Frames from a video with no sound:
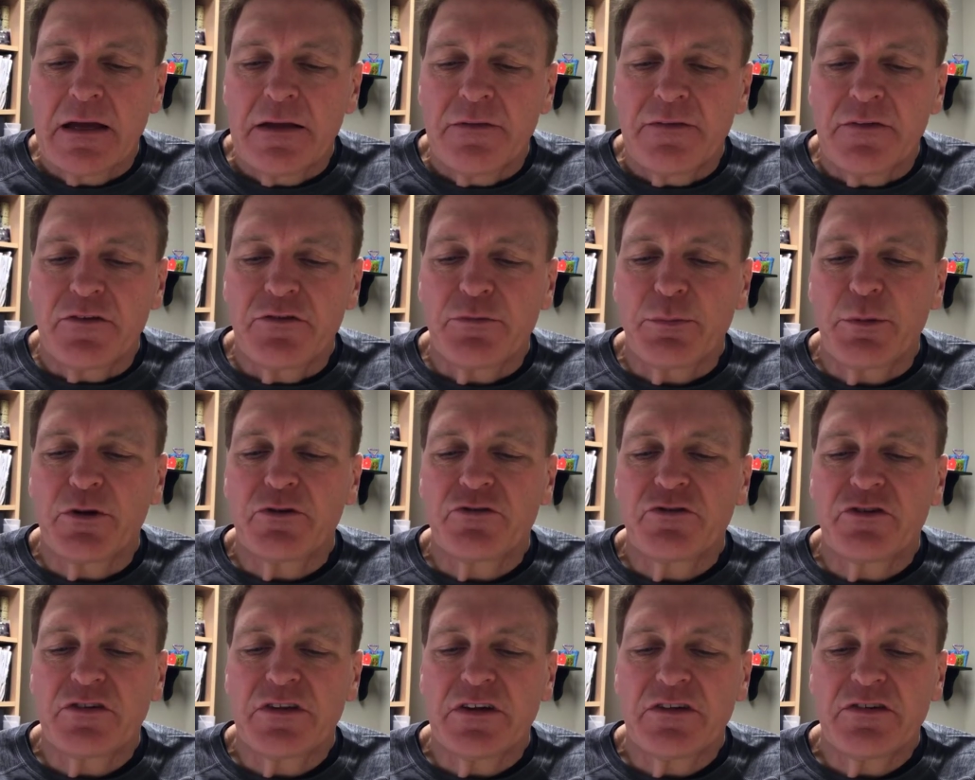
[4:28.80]
The
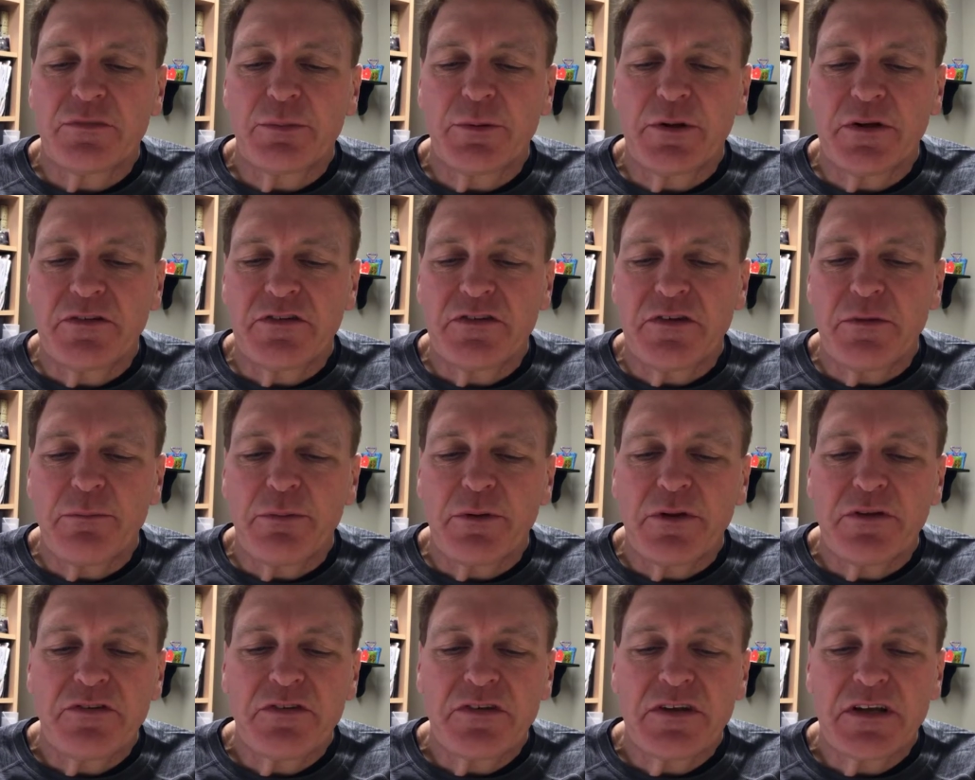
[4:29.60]
spiritual discipline of
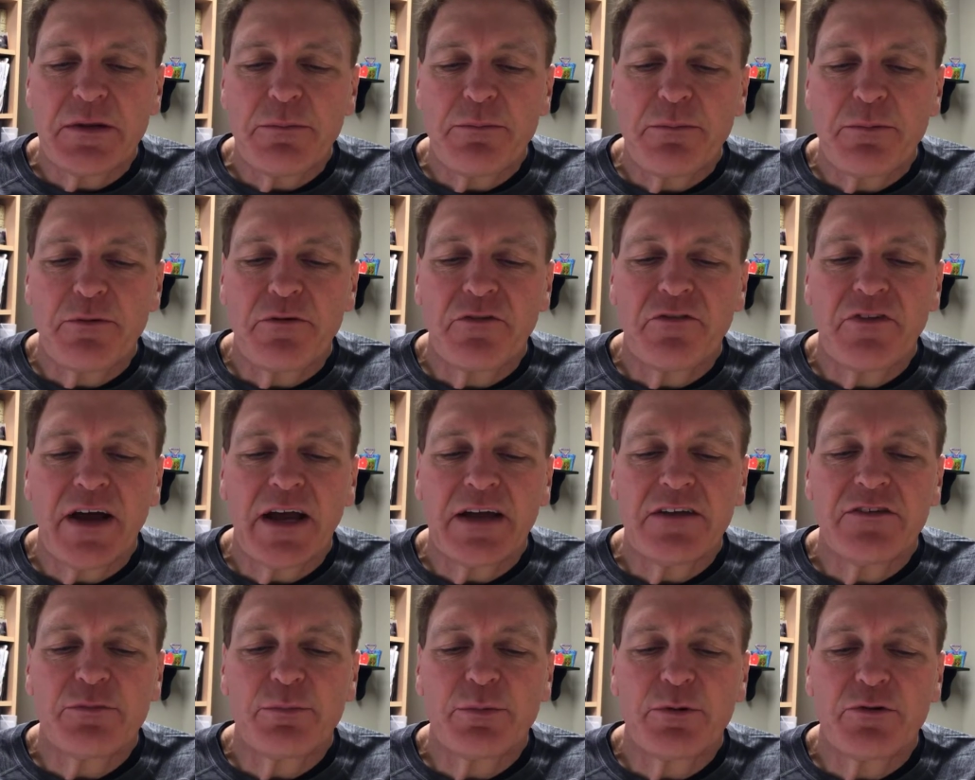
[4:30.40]
simplicity
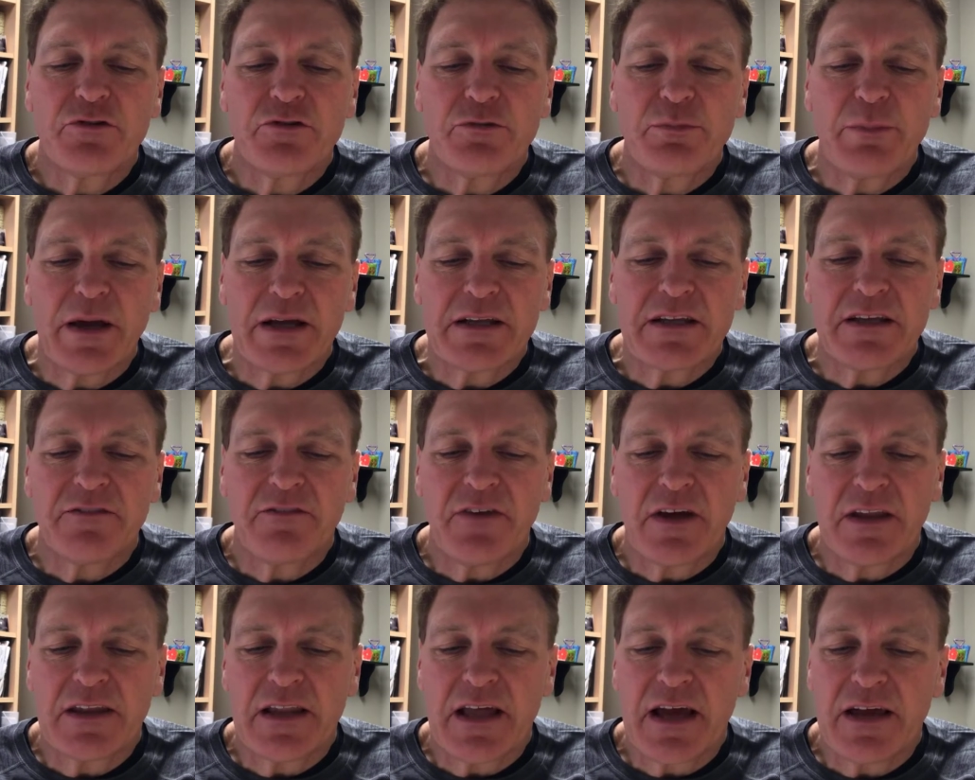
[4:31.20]
provides perspective
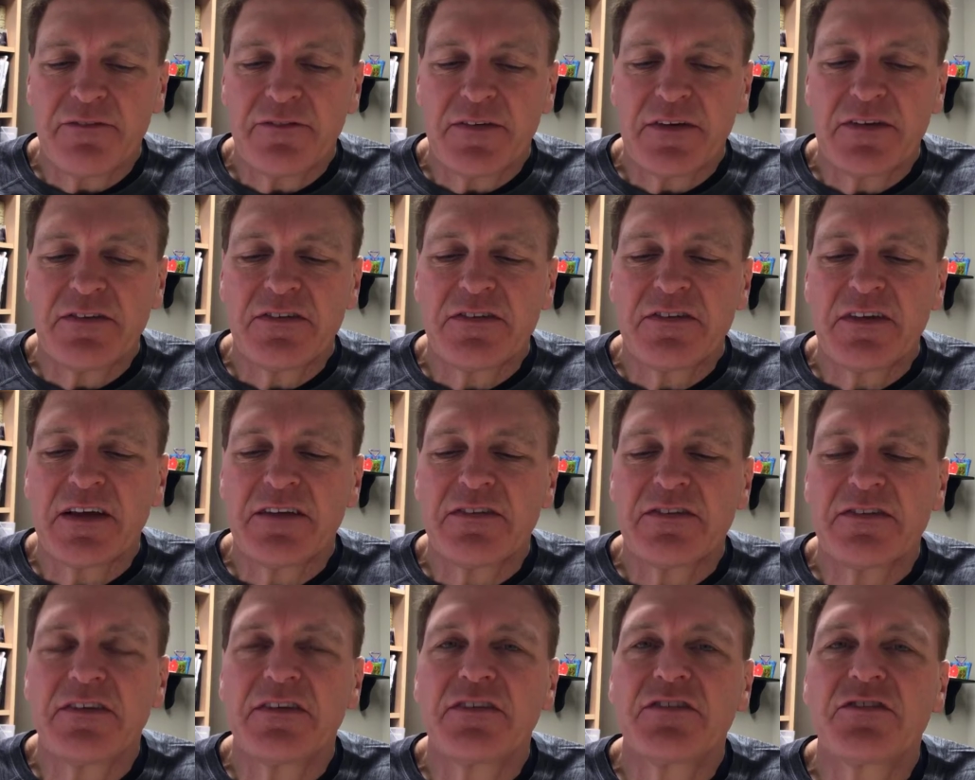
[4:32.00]
on life and
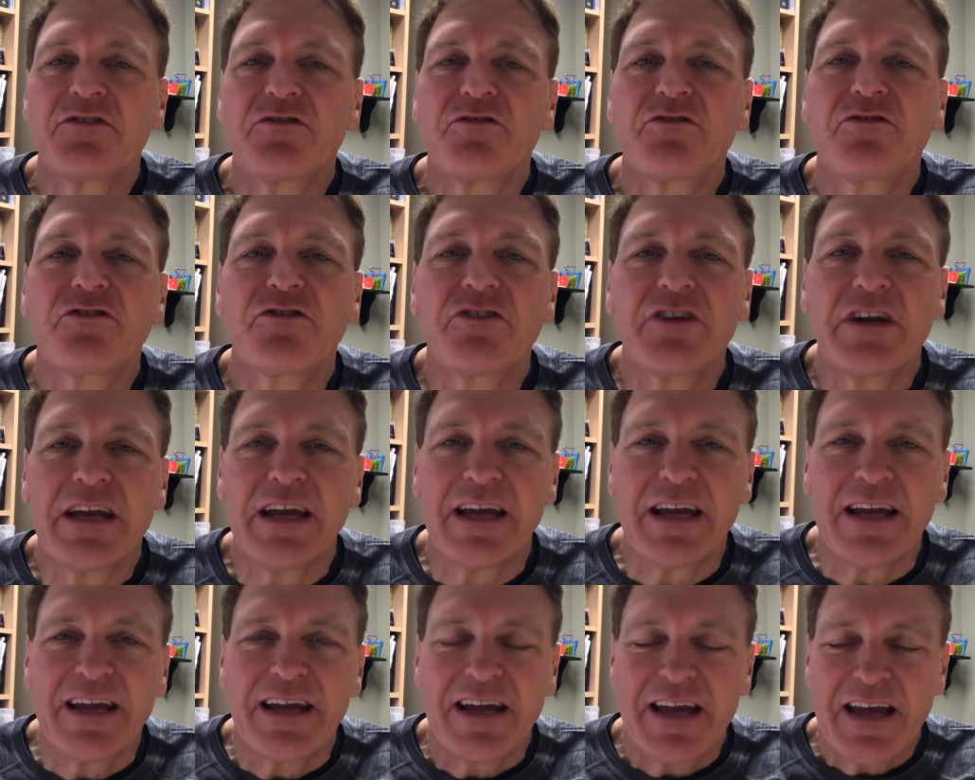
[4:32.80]
sets us
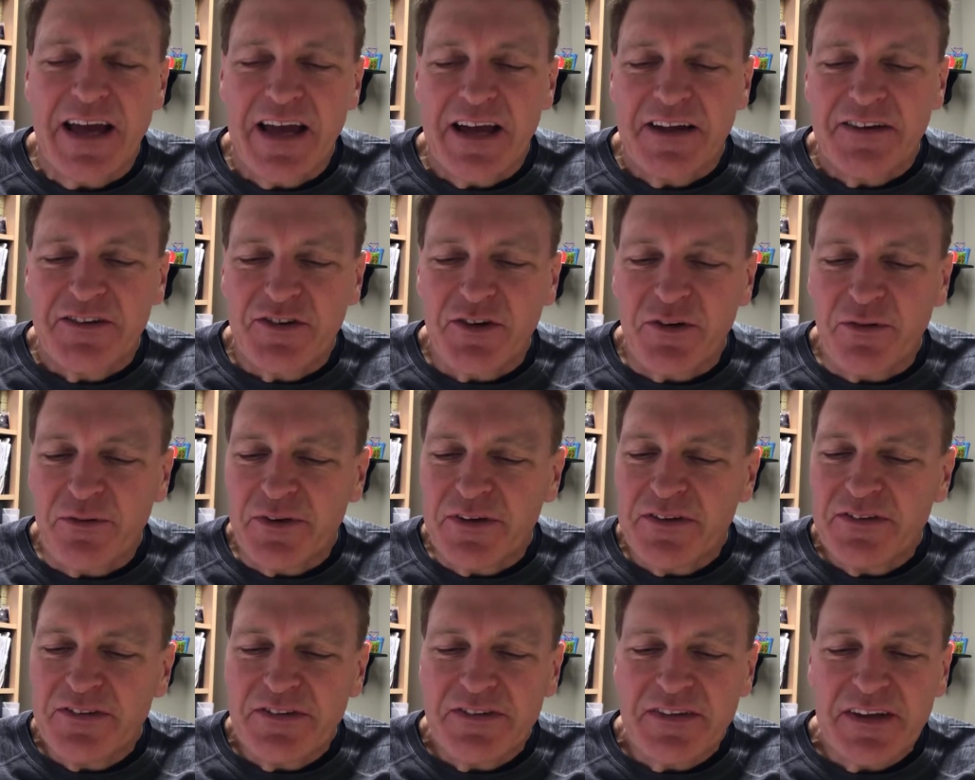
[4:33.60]
free to
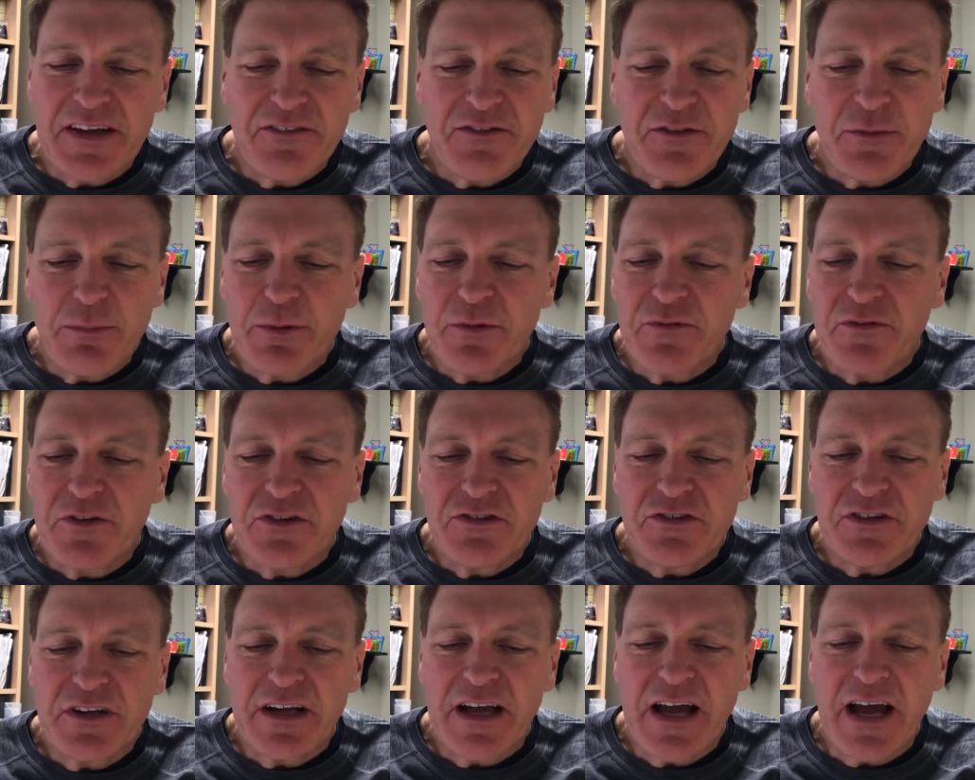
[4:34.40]
receive the
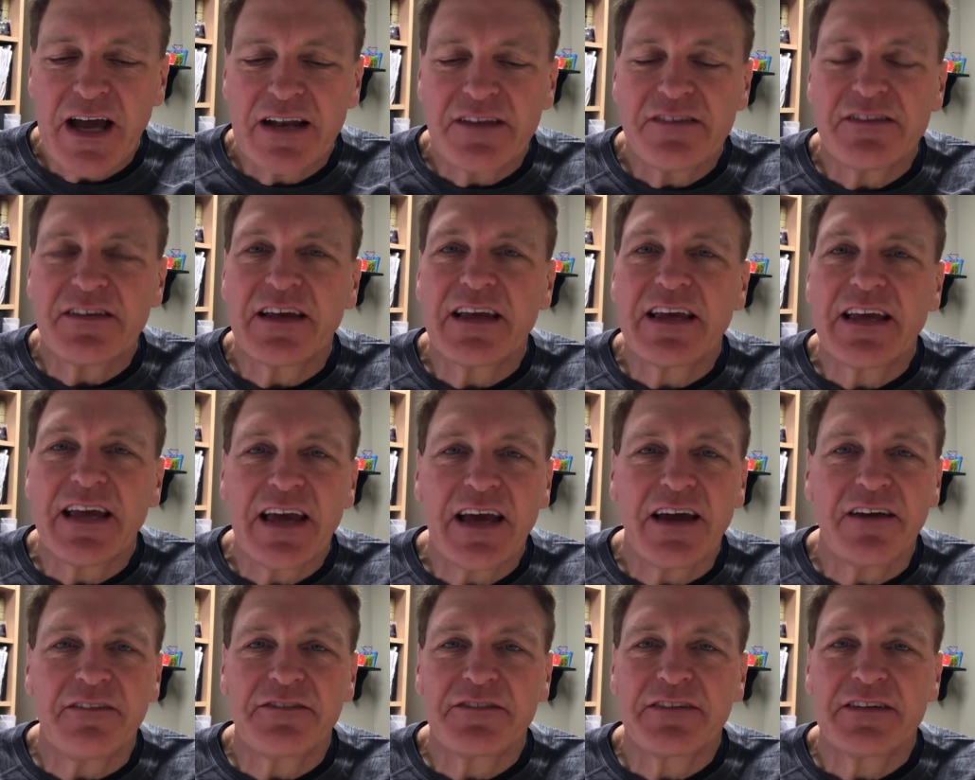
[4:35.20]
provision of God as a
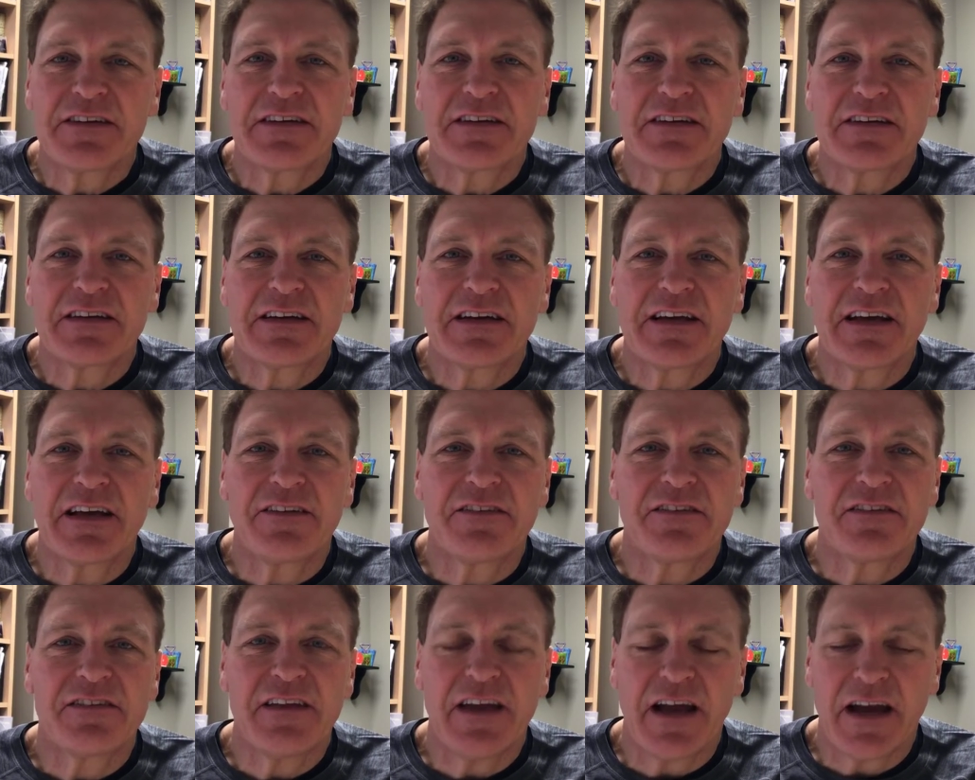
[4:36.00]
gift.
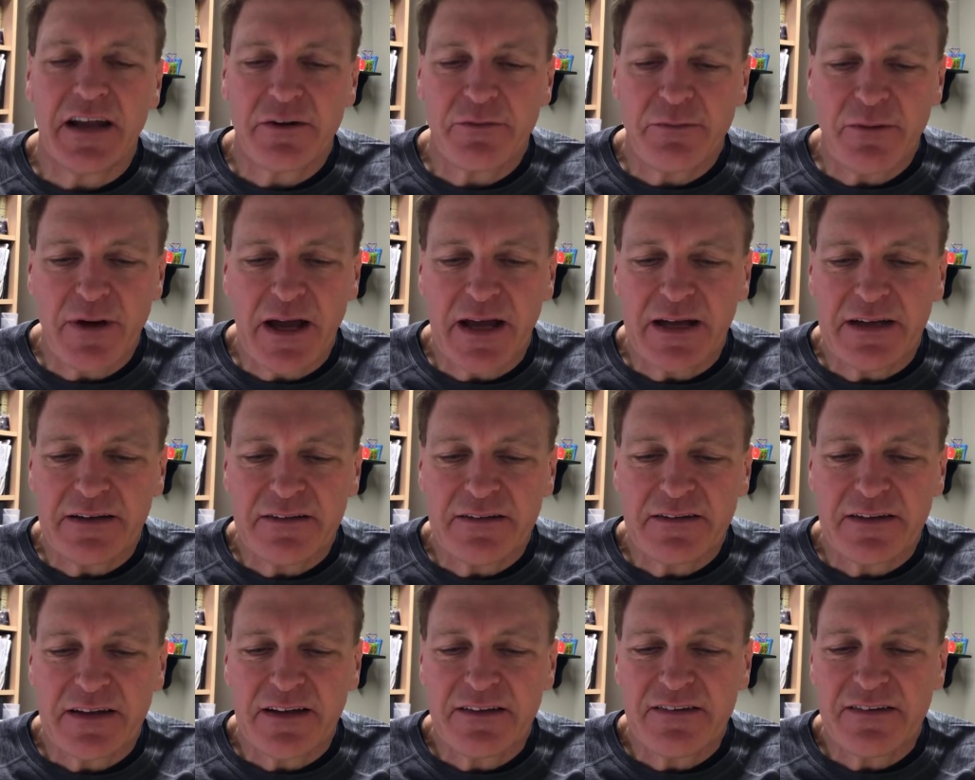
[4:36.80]
It's not a
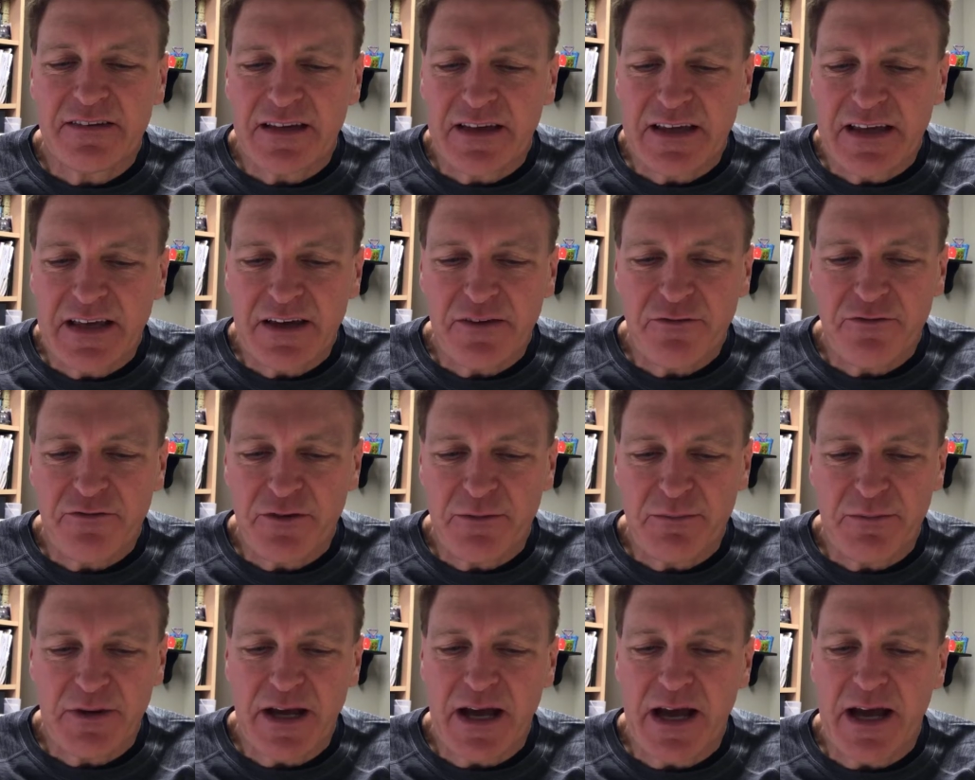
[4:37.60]
right, it's a gift
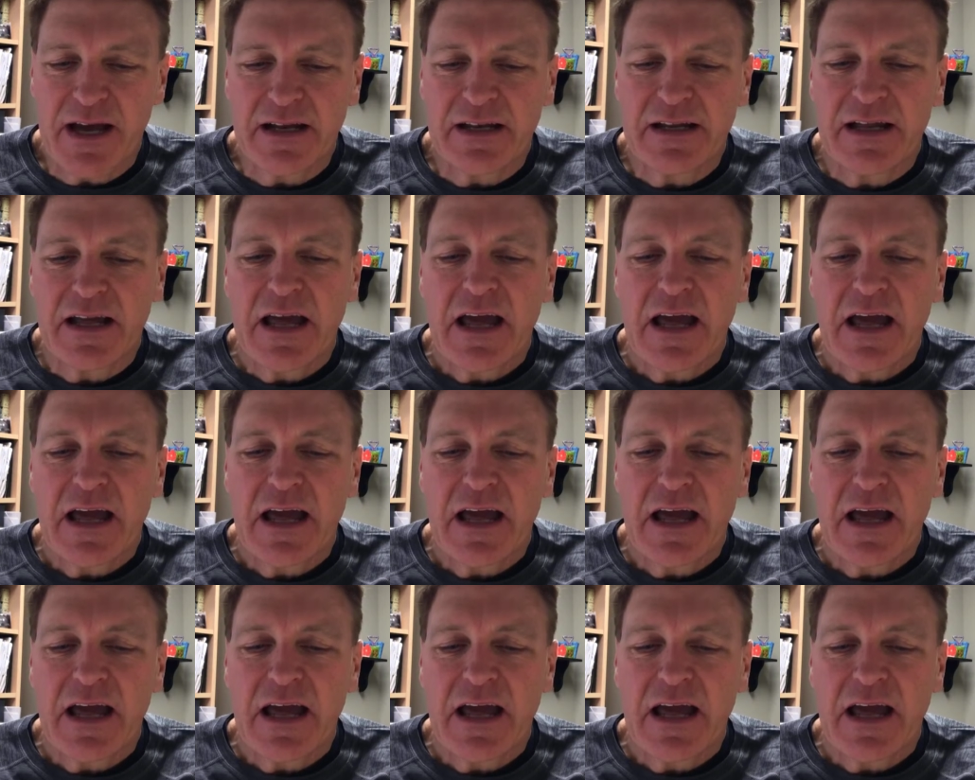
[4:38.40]
from God.